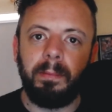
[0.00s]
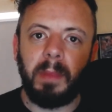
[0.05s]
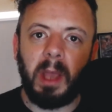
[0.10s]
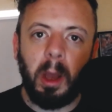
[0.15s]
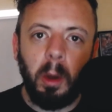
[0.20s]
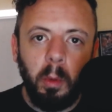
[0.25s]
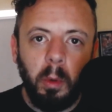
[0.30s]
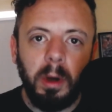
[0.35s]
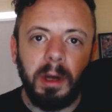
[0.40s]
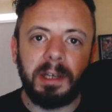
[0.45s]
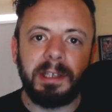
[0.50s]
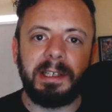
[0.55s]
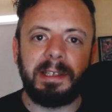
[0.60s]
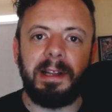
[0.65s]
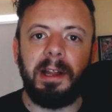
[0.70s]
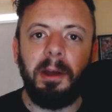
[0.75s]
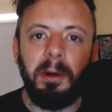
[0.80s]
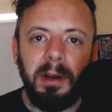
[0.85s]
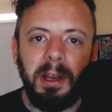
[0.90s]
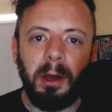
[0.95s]
I work
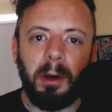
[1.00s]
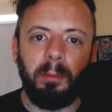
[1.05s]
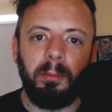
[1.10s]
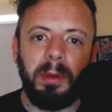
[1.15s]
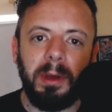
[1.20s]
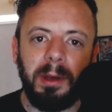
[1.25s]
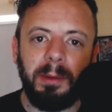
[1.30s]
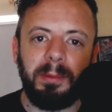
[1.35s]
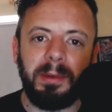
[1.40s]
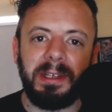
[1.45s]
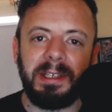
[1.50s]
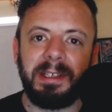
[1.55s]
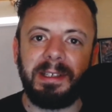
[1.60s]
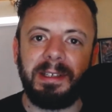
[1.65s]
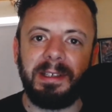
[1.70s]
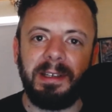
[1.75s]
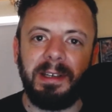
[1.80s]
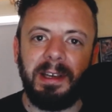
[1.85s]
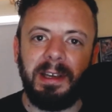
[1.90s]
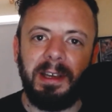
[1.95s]
slowly on purpose.
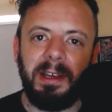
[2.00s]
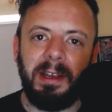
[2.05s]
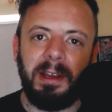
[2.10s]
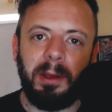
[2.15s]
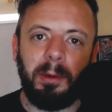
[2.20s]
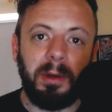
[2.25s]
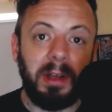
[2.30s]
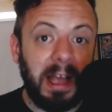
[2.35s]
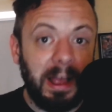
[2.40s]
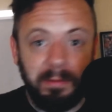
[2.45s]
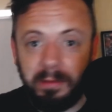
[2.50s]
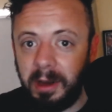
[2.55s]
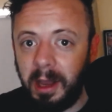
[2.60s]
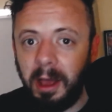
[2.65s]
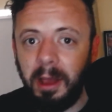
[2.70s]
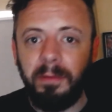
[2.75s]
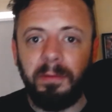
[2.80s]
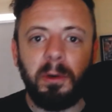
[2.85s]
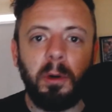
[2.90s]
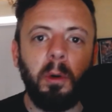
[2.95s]
We'll have
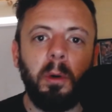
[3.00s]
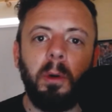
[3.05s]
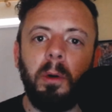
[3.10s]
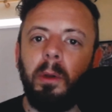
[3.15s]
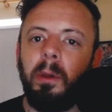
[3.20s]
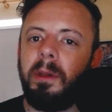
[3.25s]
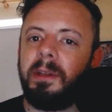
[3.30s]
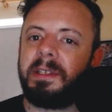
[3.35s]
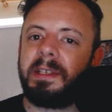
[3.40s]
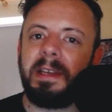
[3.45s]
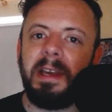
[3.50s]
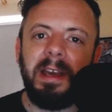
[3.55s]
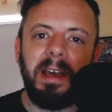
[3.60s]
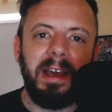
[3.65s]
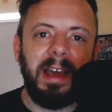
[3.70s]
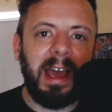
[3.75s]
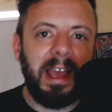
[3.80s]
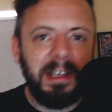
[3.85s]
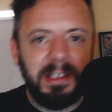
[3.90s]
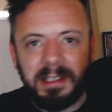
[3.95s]
live calls,
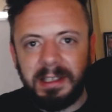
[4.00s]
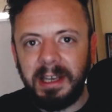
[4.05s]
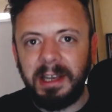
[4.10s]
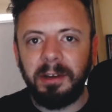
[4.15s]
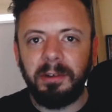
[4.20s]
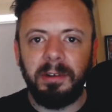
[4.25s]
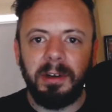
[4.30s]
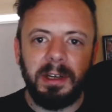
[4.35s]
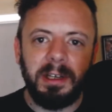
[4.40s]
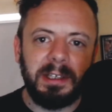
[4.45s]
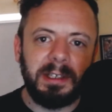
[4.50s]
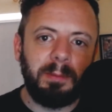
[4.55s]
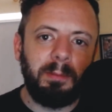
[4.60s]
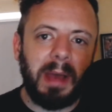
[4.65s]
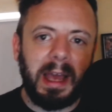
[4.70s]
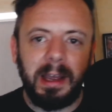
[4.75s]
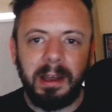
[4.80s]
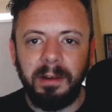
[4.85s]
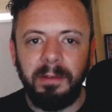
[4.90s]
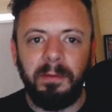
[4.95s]
asynchronous
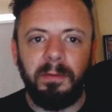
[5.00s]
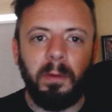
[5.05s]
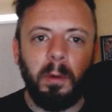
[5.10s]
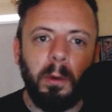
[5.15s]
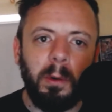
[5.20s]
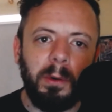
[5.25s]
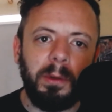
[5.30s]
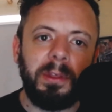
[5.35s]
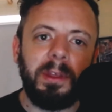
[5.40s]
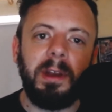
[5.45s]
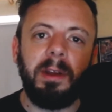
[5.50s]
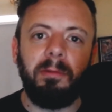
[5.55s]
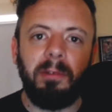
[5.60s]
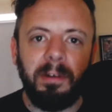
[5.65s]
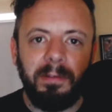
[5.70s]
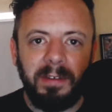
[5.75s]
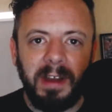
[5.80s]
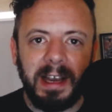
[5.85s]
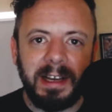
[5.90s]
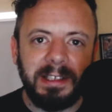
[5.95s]
back and forth, and a
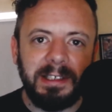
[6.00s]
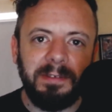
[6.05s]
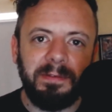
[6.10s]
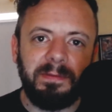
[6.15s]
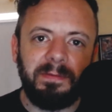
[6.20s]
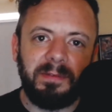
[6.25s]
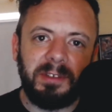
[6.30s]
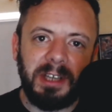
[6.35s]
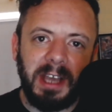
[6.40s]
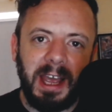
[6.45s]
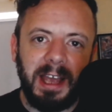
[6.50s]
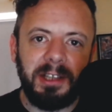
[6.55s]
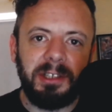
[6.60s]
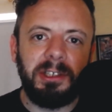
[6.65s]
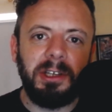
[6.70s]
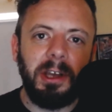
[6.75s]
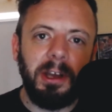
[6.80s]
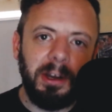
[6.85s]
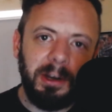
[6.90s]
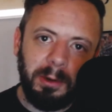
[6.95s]
reflective shared
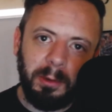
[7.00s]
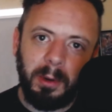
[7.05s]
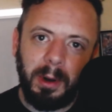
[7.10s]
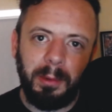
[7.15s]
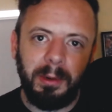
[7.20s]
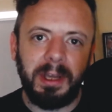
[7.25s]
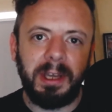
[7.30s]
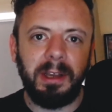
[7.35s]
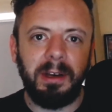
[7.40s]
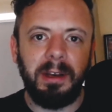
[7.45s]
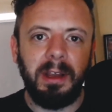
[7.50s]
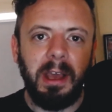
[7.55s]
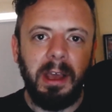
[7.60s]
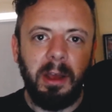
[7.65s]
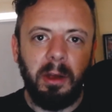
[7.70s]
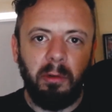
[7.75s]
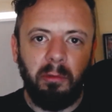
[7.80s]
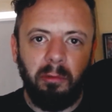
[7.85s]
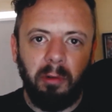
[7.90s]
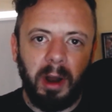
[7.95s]
journal where we can
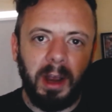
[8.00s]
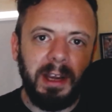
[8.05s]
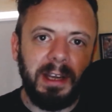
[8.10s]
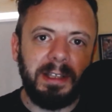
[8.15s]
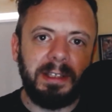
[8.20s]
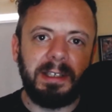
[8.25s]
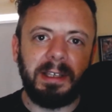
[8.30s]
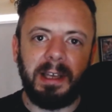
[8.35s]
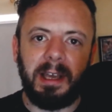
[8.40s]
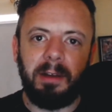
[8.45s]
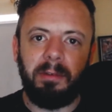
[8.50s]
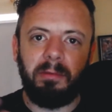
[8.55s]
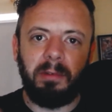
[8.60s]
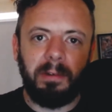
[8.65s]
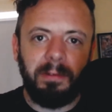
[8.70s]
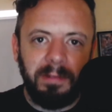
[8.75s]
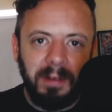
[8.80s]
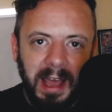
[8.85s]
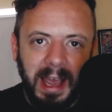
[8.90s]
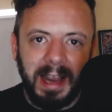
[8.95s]
write and
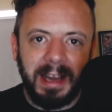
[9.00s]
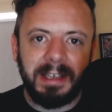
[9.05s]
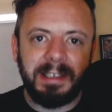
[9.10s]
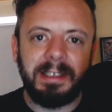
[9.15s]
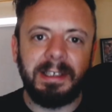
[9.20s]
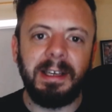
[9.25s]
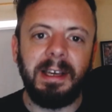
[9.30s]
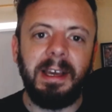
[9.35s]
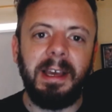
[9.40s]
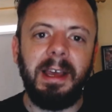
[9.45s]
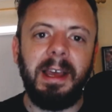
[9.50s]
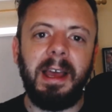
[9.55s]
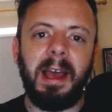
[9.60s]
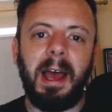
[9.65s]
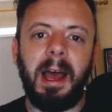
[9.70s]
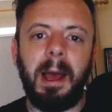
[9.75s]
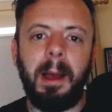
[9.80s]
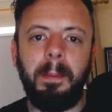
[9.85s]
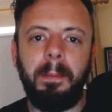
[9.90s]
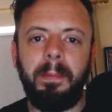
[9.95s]
reflect.
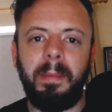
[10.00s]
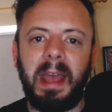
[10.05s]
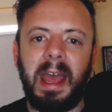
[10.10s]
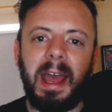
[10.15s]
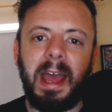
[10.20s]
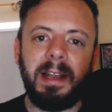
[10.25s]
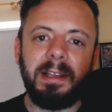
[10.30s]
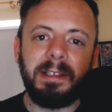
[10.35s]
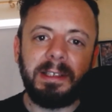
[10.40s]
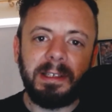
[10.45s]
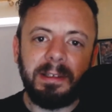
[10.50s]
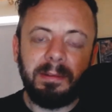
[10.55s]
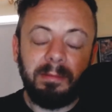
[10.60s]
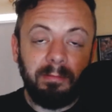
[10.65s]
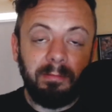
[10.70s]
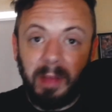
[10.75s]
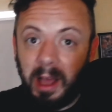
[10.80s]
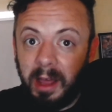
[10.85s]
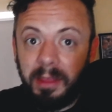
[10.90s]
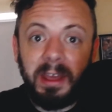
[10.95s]
And
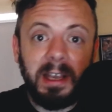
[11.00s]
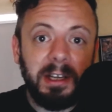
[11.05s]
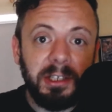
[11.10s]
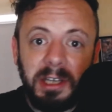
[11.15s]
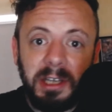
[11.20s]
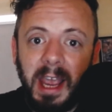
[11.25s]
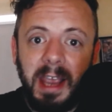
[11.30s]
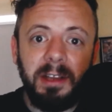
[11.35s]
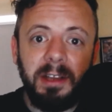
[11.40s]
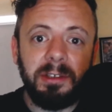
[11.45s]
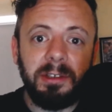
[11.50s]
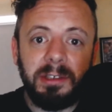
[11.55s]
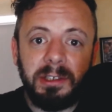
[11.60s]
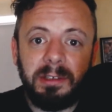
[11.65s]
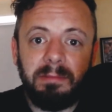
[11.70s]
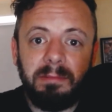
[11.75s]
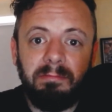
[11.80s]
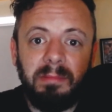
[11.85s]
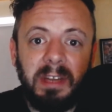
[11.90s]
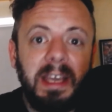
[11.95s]
I think
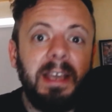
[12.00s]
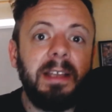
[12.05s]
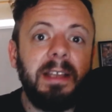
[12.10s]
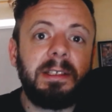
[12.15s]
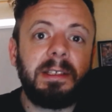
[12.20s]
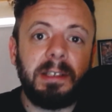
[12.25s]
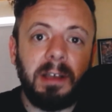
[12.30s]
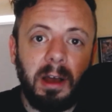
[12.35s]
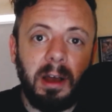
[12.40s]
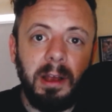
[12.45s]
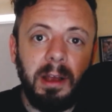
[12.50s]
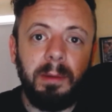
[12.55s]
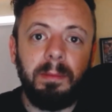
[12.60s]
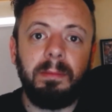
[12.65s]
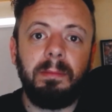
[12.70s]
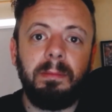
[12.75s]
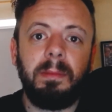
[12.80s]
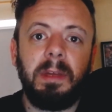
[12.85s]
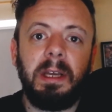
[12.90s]
change needs time